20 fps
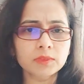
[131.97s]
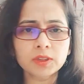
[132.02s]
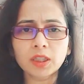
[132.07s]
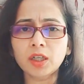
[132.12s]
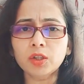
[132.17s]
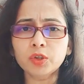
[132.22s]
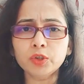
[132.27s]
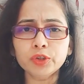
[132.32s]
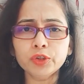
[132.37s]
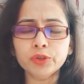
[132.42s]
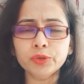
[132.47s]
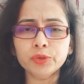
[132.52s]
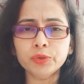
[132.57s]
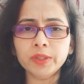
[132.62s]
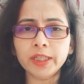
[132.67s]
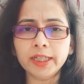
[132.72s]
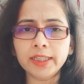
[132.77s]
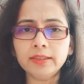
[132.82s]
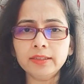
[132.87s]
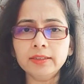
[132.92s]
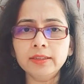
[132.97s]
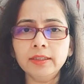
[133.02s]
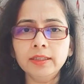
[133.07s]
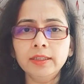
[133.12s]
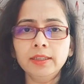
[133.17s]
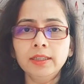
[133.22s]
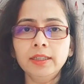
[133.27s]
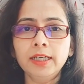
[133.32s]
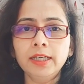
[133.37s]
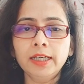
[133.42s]
How do you do that?
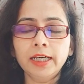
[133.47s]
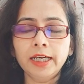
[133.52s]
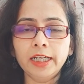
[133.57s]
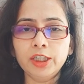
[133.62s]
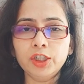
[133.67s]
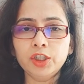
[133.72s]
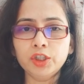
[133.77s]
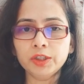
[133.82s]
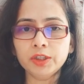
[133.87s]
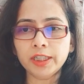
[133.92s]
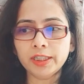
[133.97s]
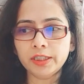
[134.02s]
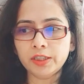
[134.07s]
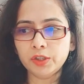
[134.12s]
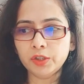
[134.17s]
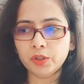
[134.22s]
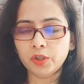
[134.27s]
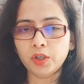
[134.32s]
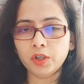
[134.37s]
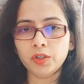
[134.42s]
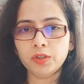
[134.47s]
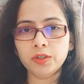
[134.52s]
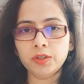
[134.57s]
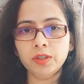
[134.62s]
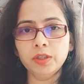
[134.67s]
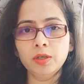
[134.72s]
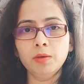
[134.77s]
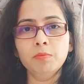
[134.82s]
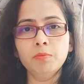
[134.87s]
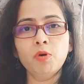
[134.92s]
Ensure that your
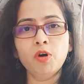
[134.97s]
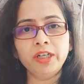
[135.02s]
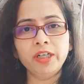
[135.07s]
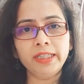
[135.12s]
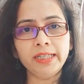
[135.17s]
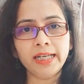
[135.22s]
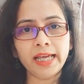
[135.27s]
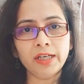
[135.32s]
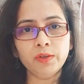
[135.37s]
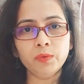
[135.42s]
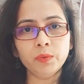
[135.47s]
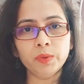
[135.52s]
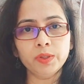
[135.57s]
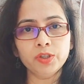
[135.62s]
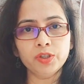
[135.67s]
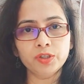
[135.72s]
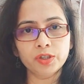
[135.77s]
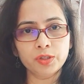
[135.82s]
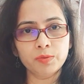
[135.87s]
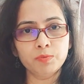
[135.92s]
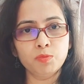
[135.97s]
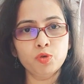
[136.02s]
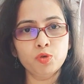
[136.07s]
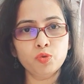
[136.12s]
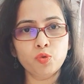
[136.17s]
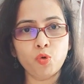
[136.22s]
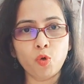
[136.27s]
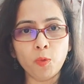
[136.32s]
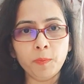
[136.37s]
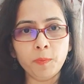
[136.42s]
body language is
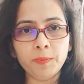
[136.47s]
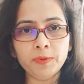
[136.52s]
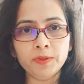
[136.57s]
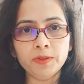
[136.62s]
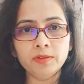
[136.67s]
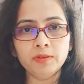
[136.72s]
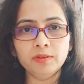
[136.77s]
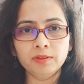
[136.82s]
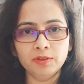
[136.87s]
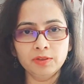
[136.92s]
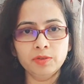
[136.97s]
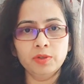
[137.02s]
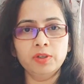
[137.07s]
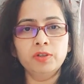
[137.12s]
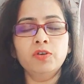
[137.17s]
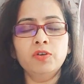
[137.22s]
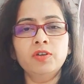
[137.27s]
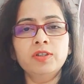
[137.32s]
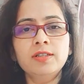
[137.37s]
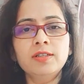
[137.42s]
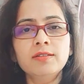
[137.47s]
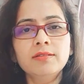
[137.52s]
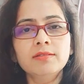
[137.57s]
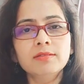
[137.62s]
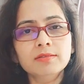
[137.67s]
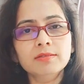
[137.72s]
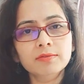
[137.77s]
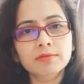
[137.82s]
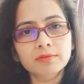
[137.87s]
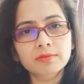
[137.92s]
more open. You are not
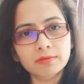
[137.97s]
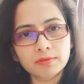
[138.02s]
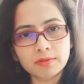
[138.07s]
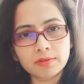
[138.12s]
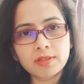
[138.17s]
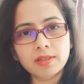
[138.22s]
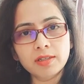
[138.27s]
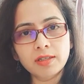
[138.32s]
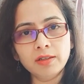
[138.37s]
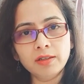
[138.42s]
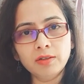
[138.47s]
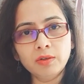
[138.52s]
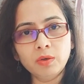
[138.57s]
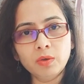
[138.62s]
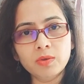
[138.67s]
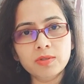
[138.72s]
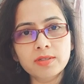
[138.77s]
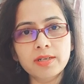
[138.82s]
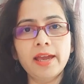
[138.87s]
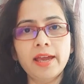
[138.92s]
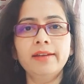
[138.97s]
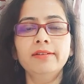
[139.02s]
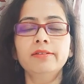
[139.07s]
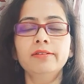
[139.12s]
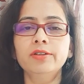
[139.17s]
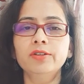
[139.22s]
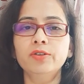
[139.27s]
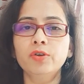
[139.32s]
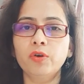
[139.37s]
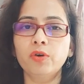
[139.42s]
sitting
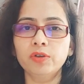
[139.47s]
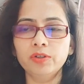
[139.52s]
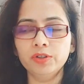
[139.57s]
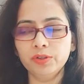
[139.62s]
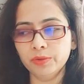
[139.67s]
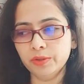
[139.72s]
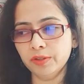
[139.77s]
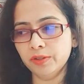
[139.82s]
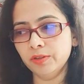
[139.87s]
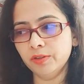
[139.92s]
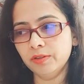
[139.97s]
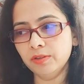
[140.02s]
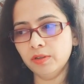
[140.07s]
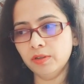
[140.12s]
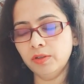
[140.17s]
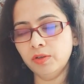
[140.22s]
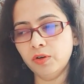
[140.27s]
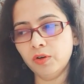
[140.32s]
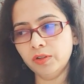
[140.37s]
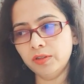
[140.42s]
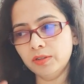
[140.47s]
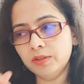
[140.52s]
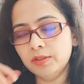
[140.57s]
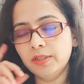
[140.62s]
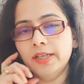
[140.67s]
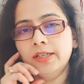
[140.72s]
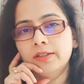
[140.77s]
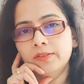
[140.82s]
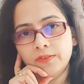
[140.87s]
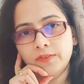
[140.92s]
closed-handed, or you are not
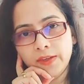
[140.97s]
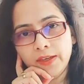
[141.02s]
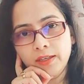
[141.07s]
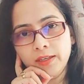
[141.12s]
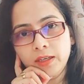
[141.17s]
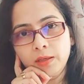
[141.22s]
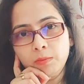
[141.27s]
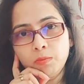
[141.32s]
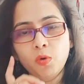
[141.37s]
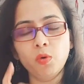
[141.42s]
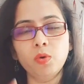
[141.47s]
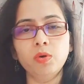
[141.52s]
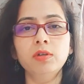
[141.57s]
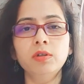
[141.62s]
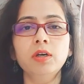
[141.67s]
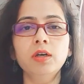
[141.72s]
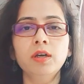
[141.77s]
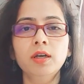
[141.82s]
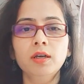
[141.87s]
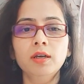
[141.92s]
like a thinking mode.